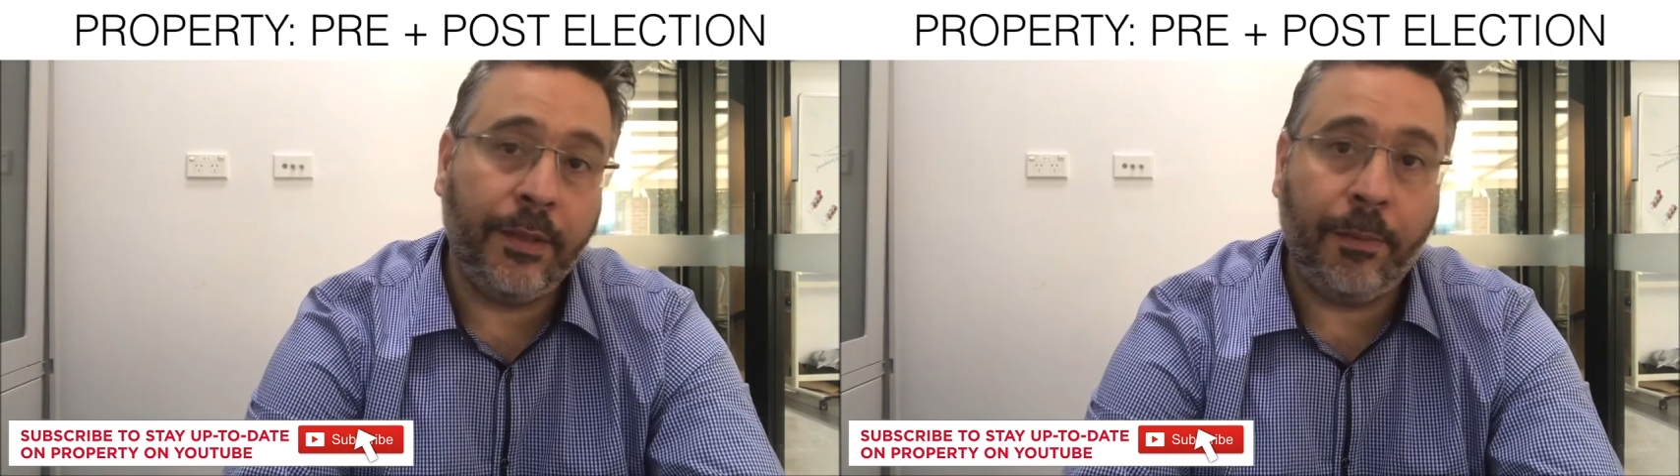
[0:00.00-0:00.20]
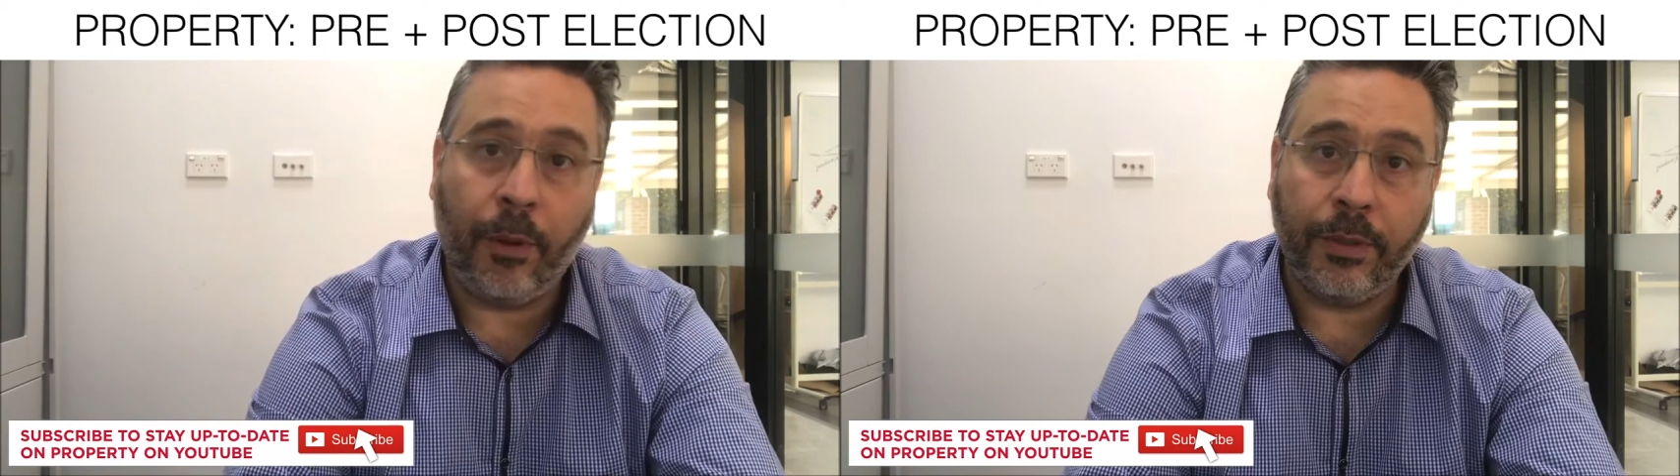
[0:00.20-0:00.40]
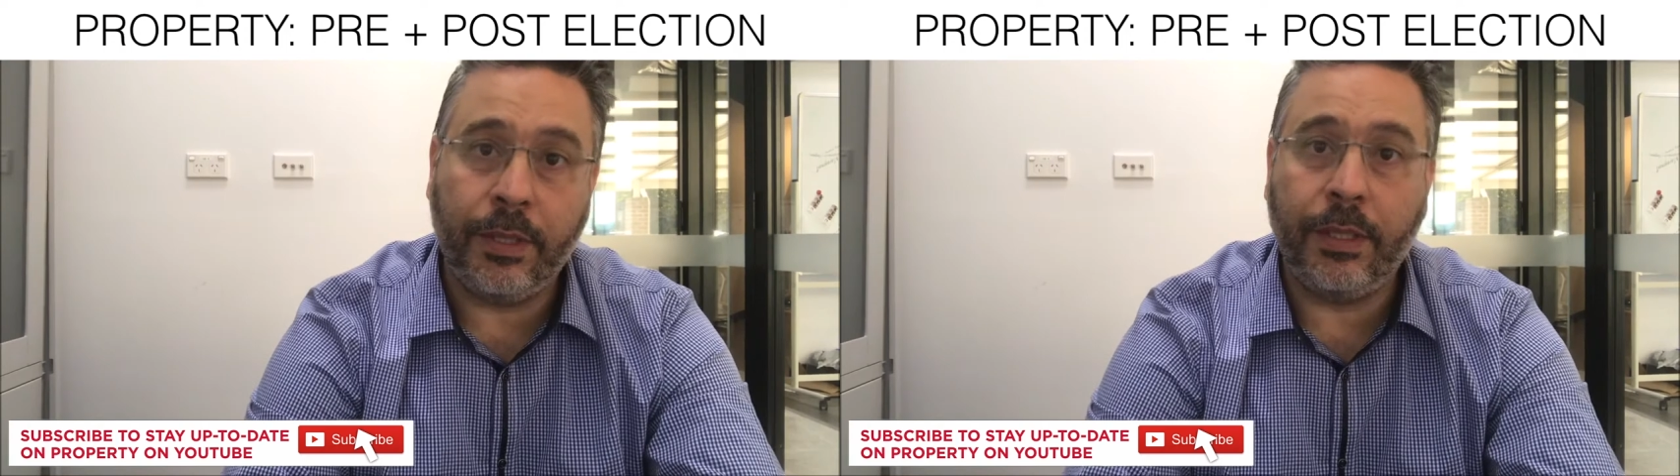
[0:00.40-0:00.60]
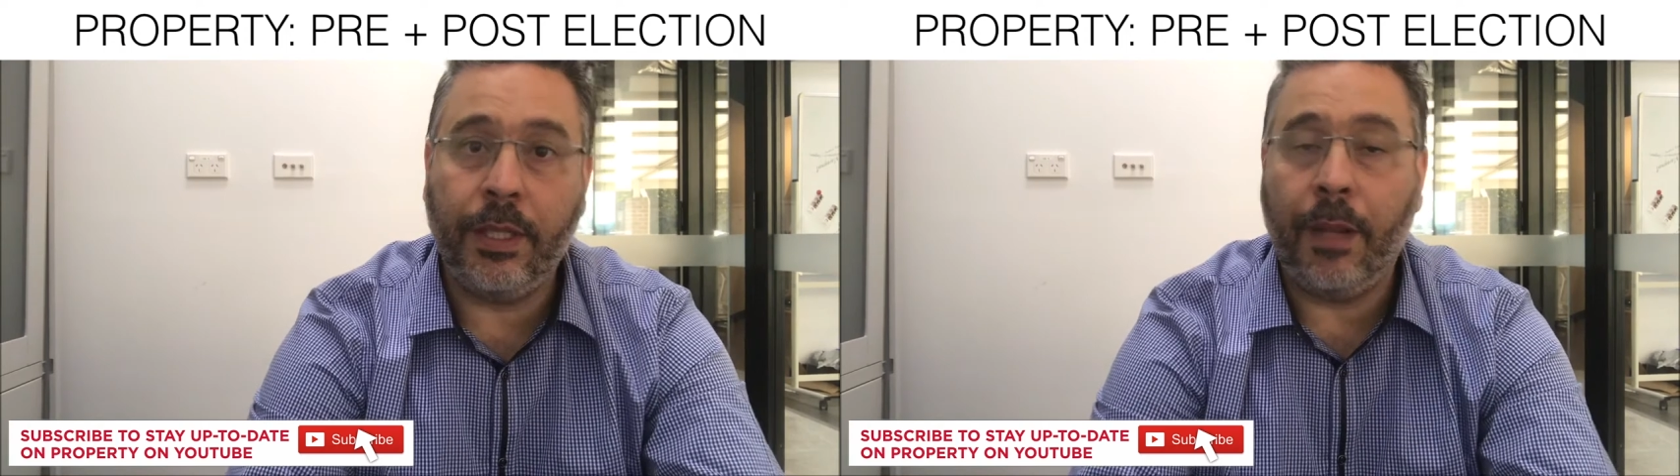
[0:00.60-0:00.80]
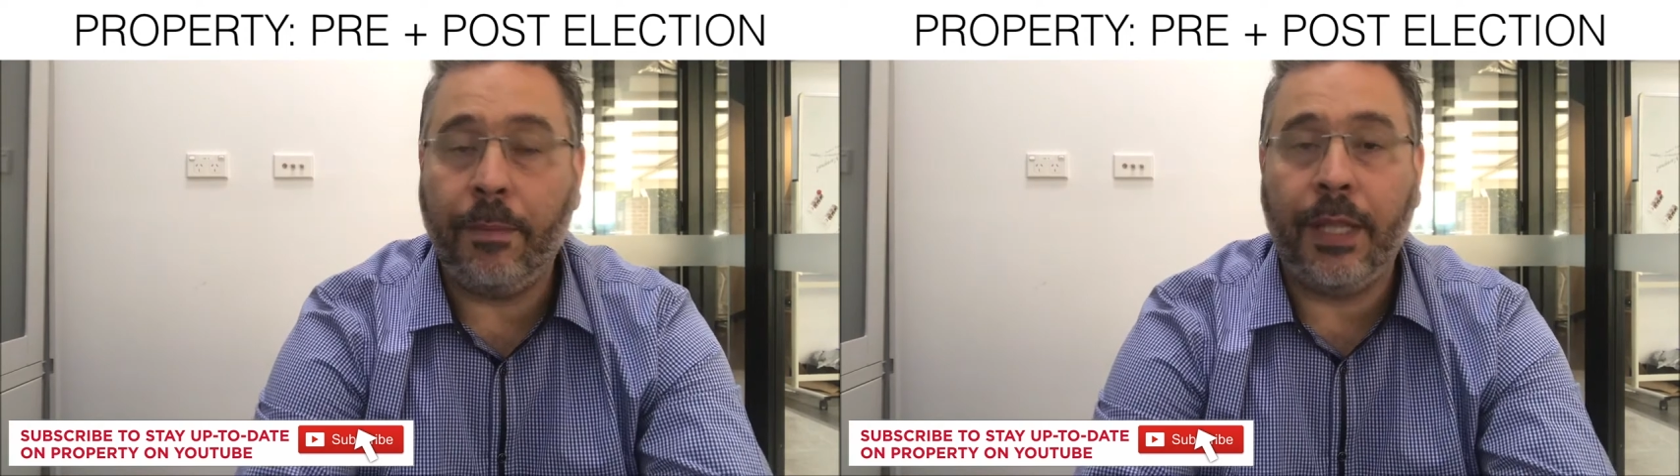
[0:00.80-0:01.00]
deposit,
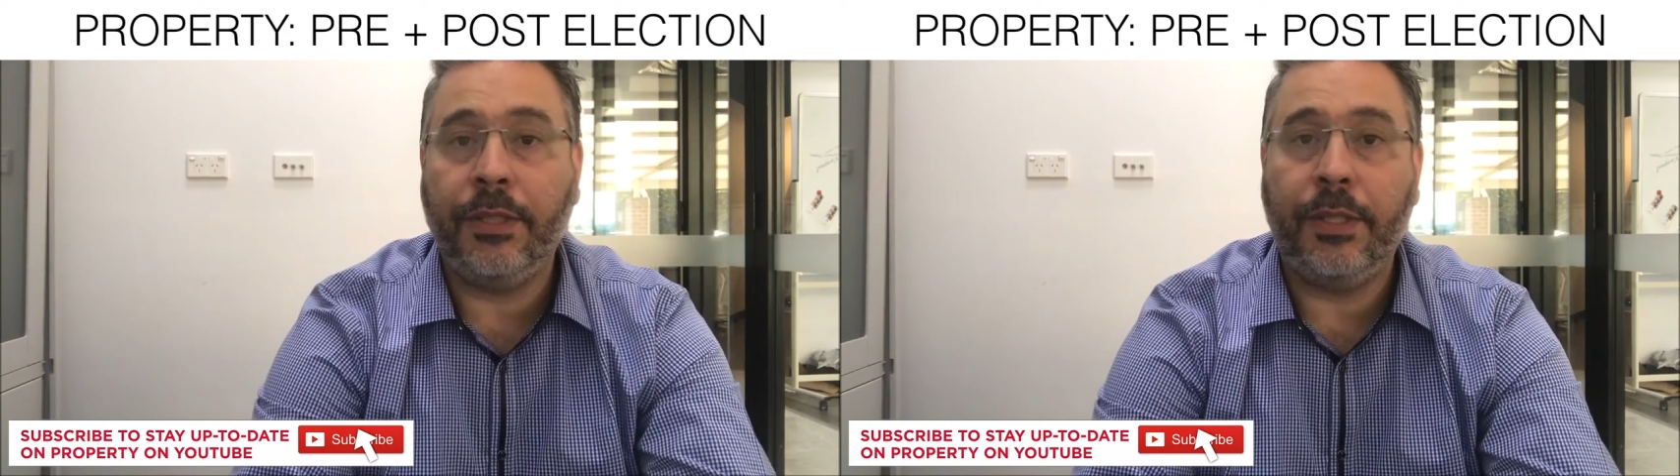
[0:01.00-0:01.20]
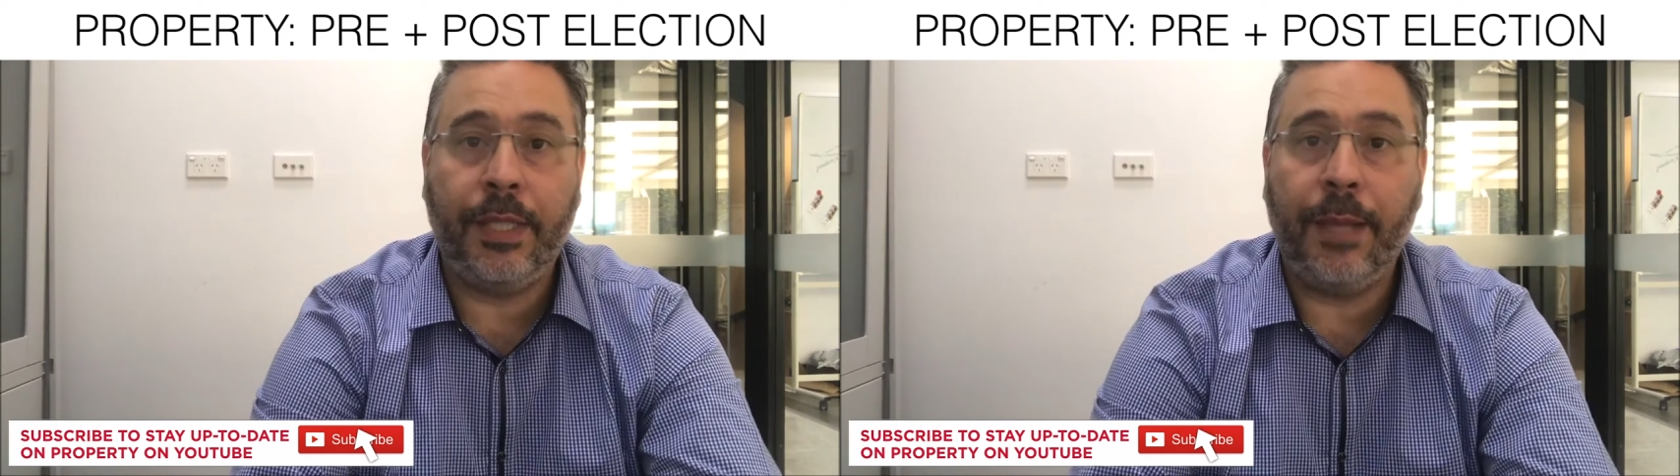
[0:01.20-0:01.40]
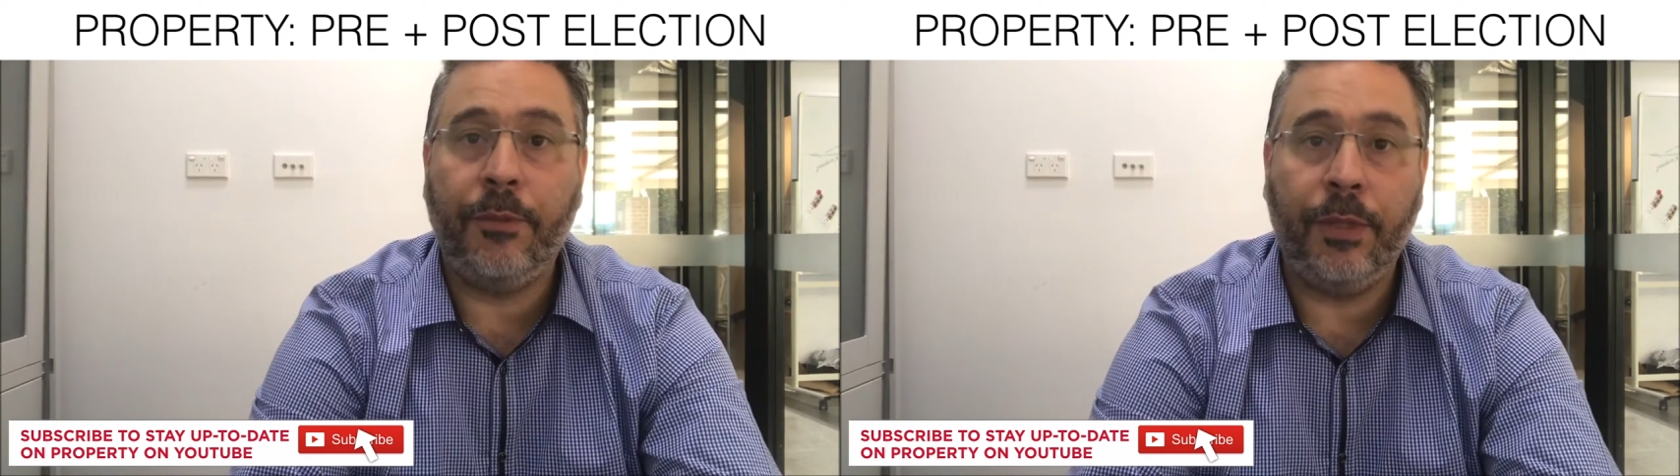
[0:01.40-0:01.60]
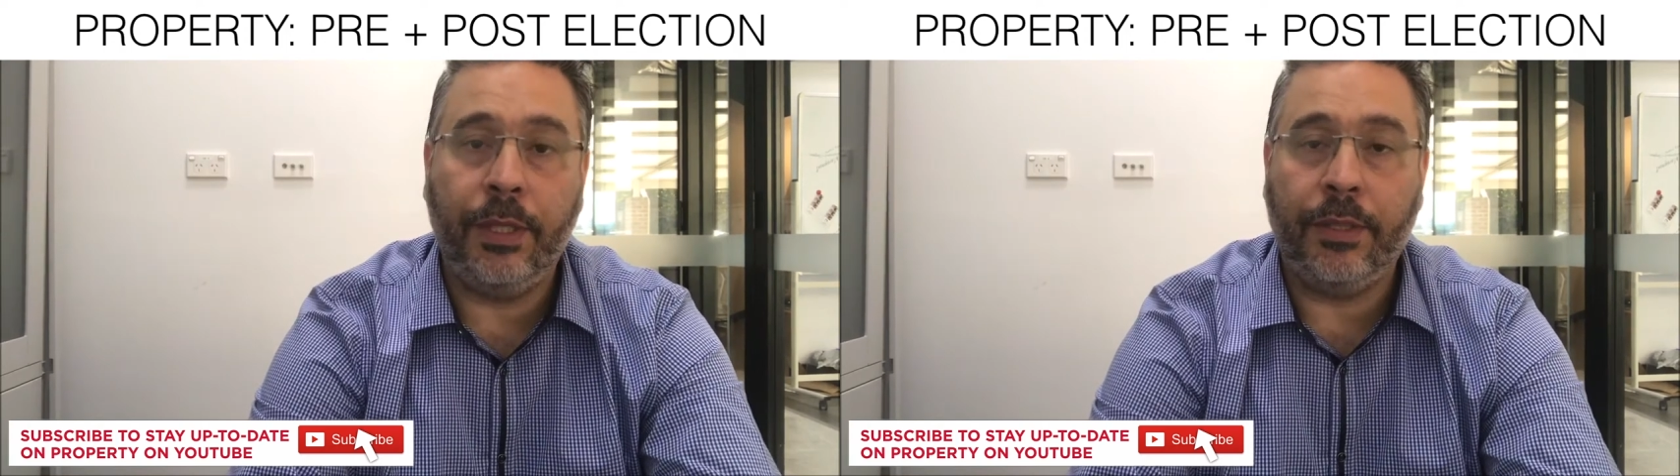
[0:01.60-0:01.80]
you know, plus your stamp duty.